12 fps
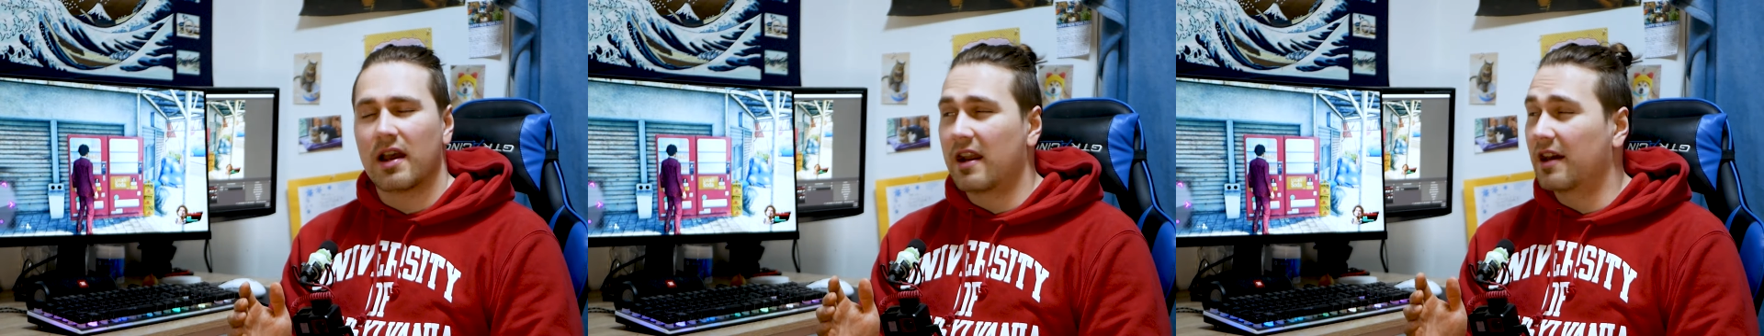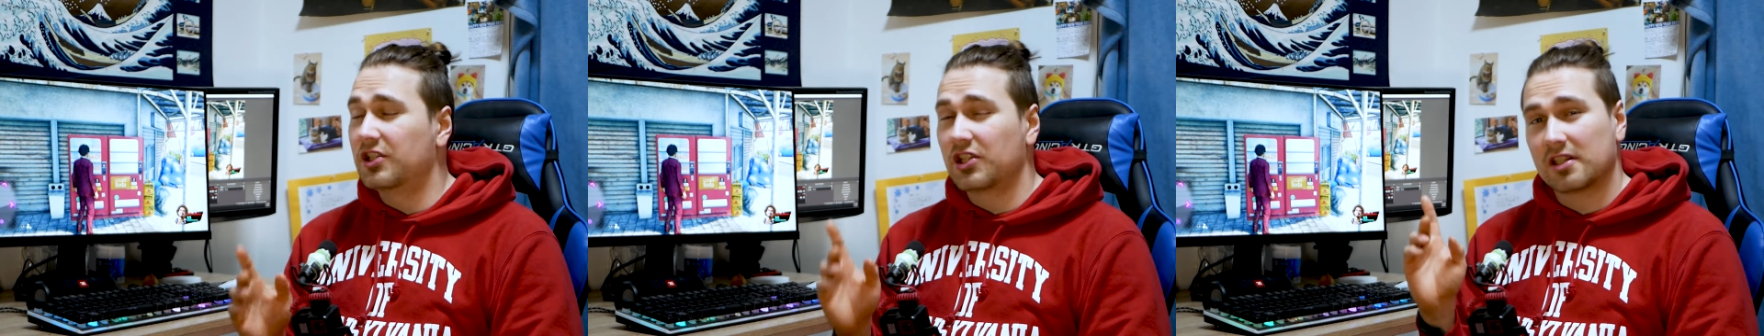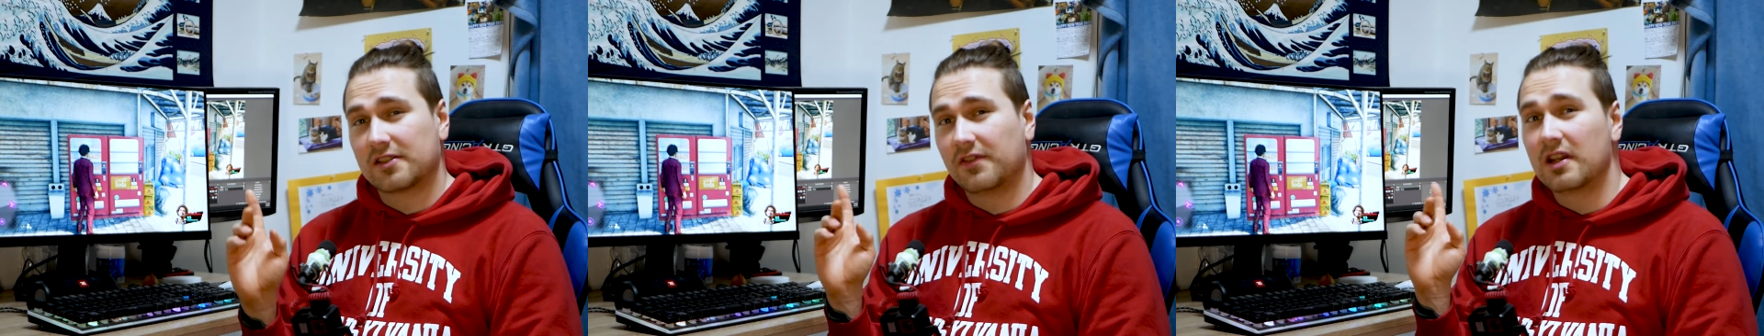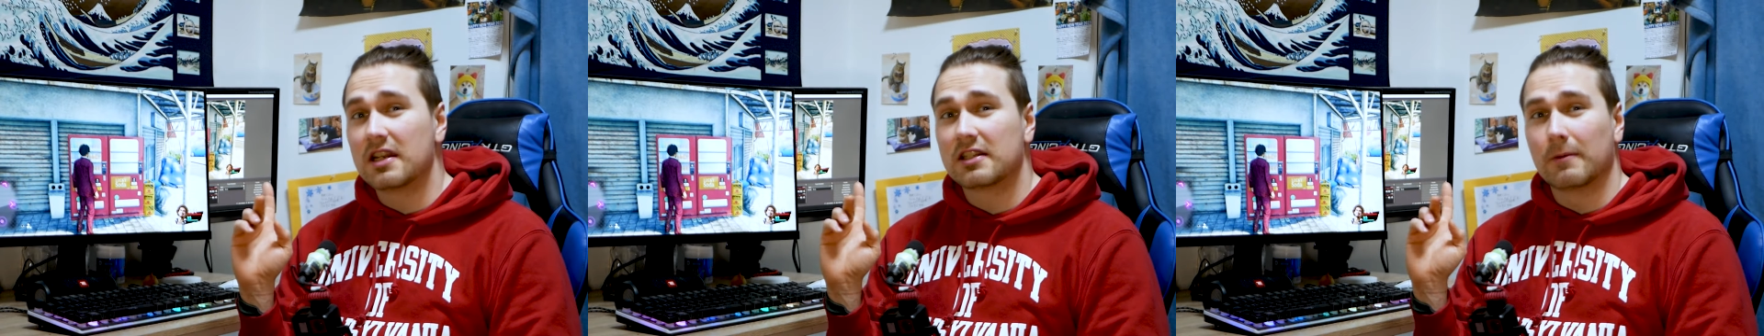and I just
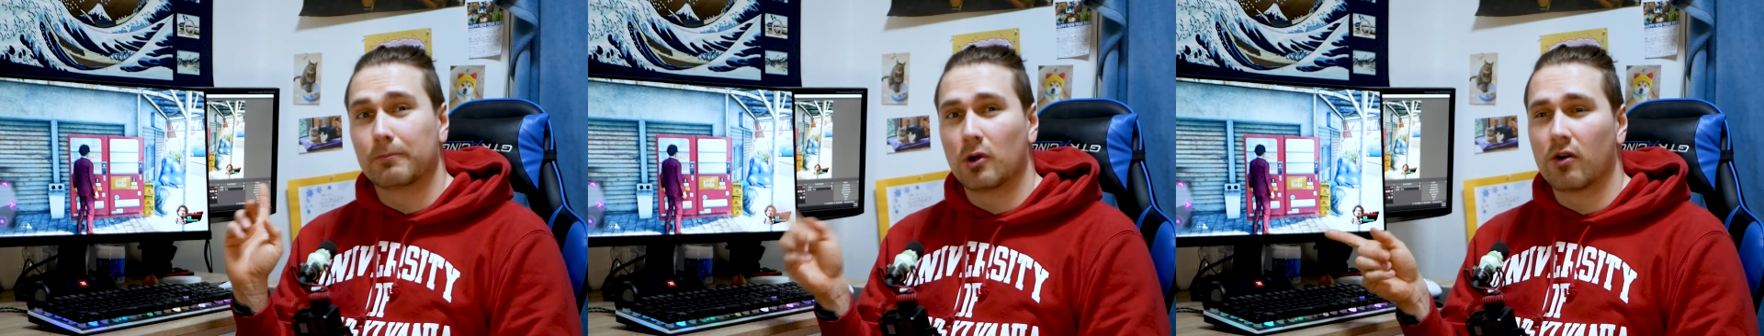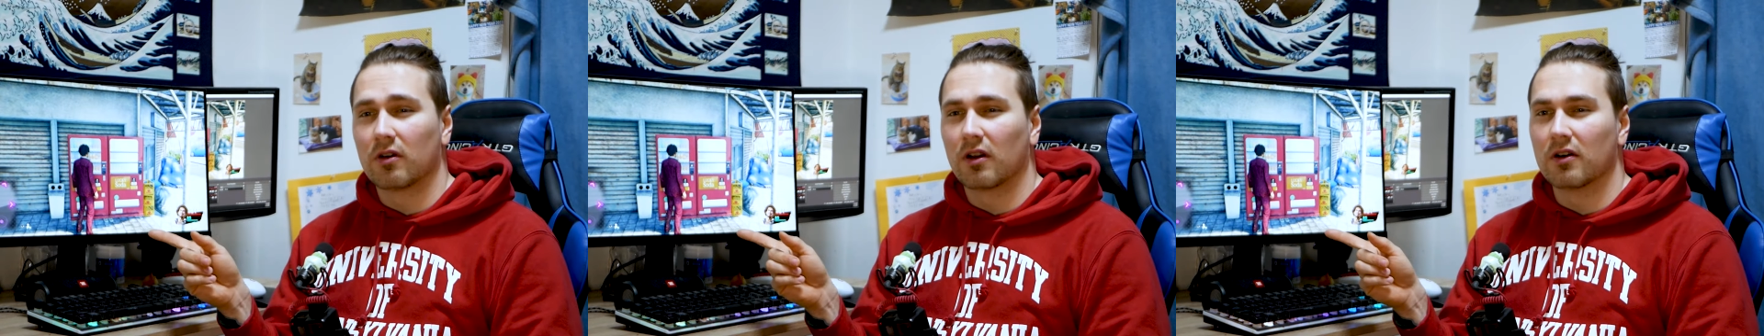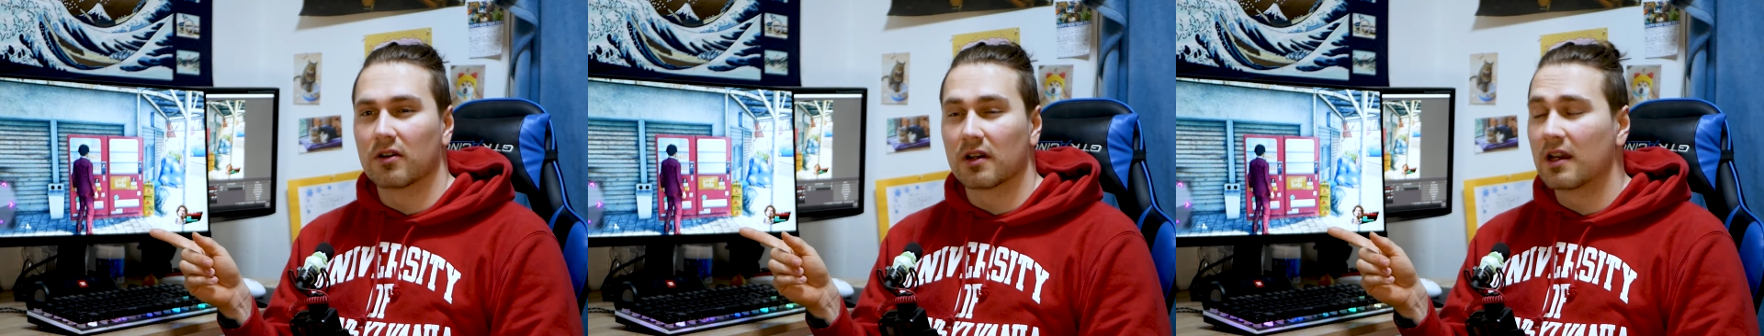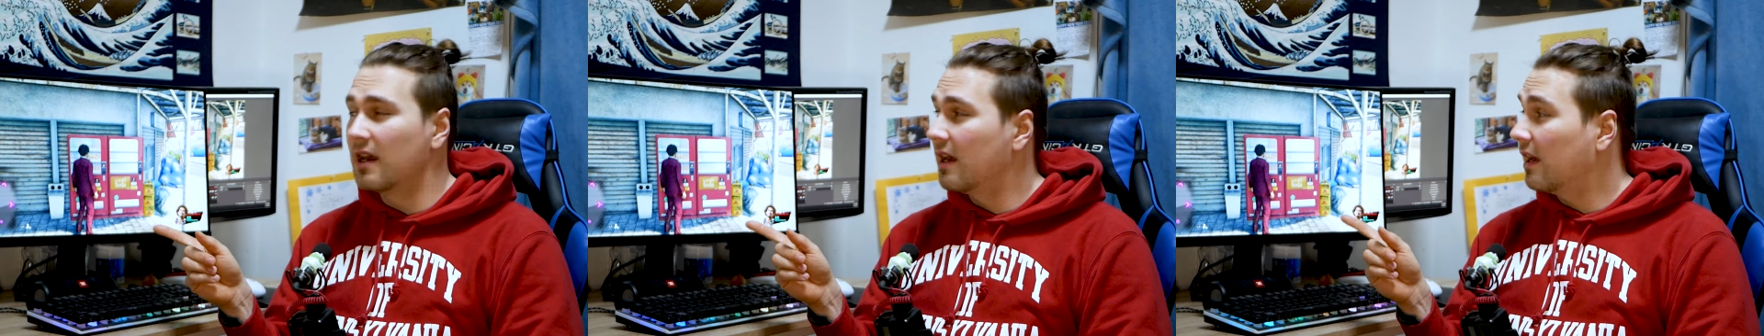finished the prologue
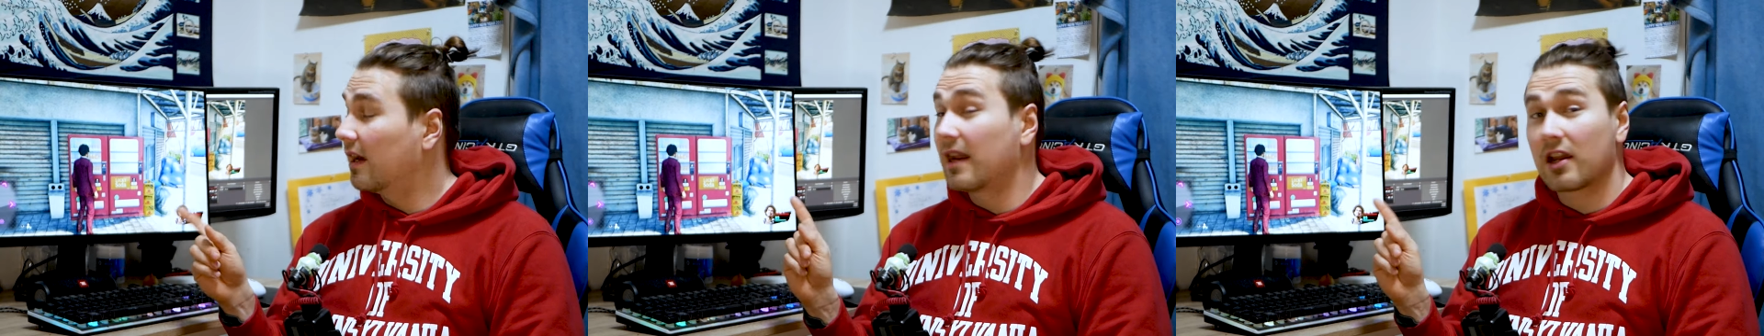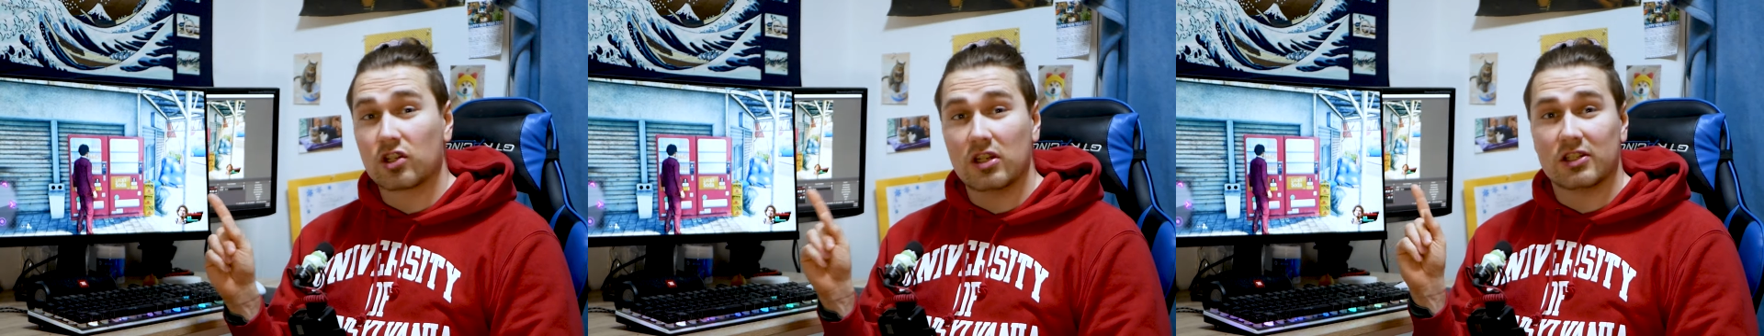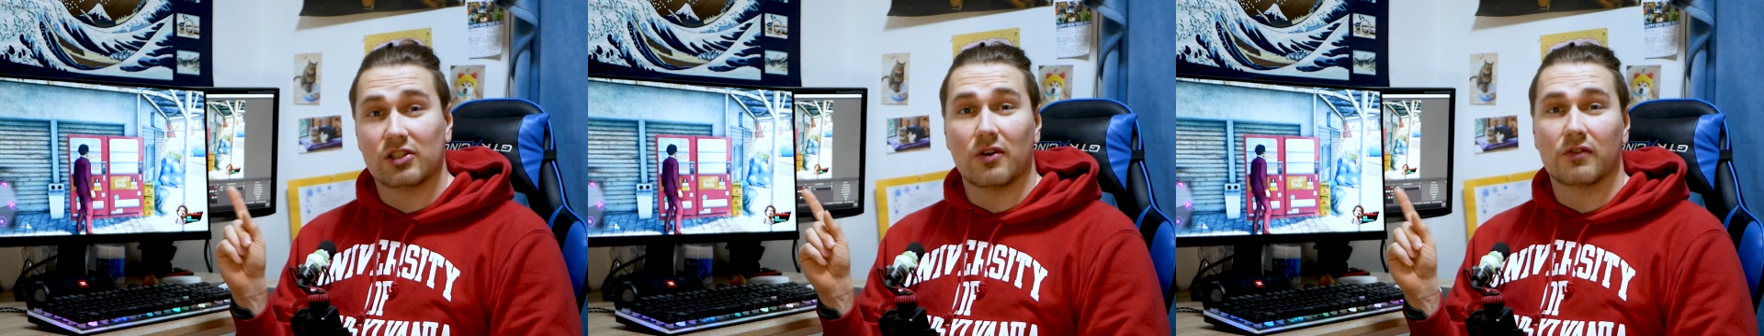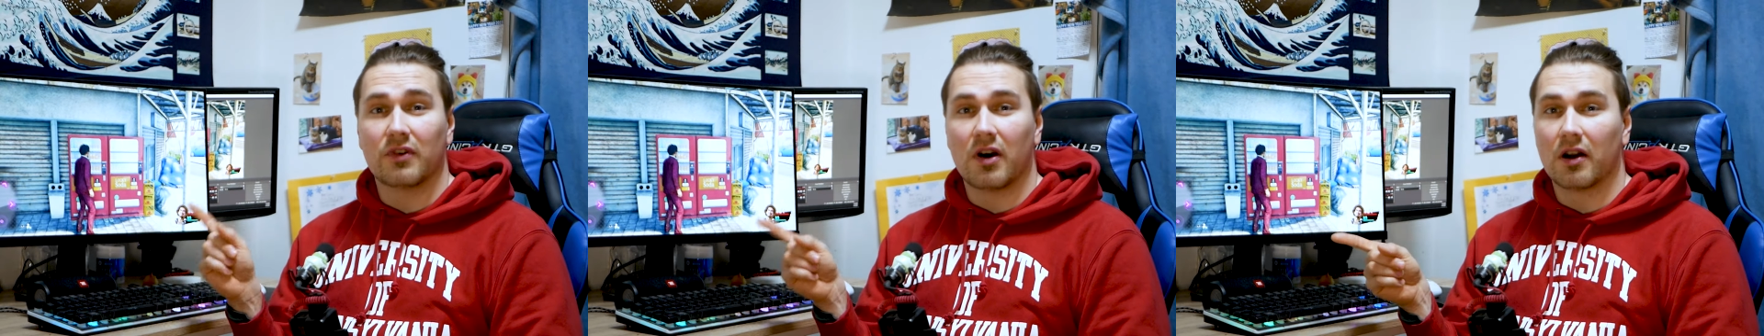and actually so
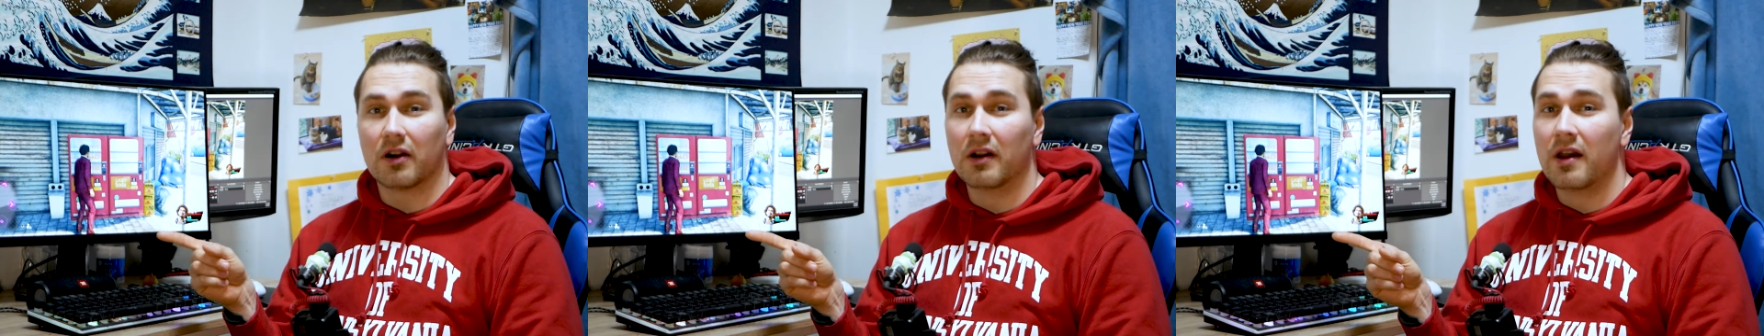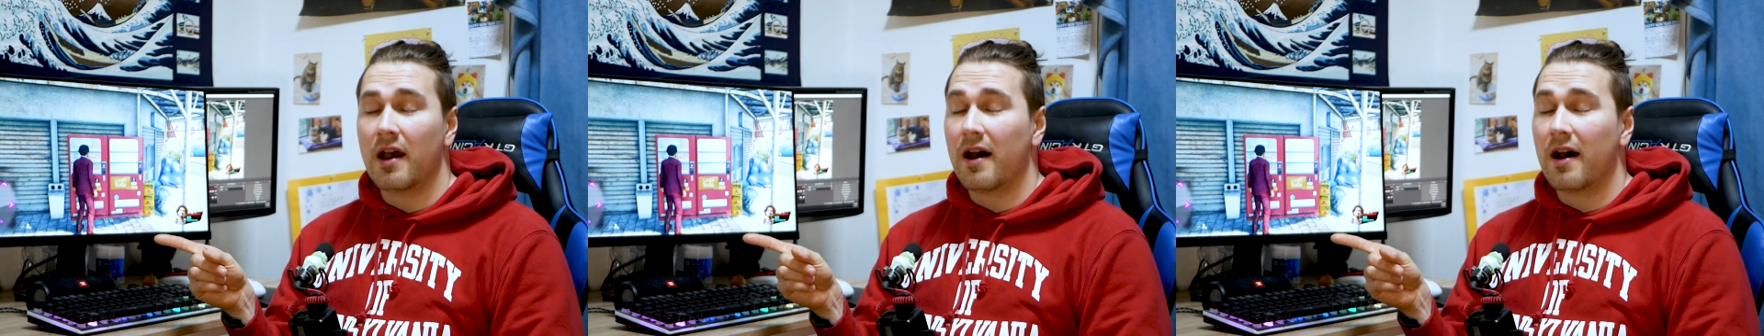far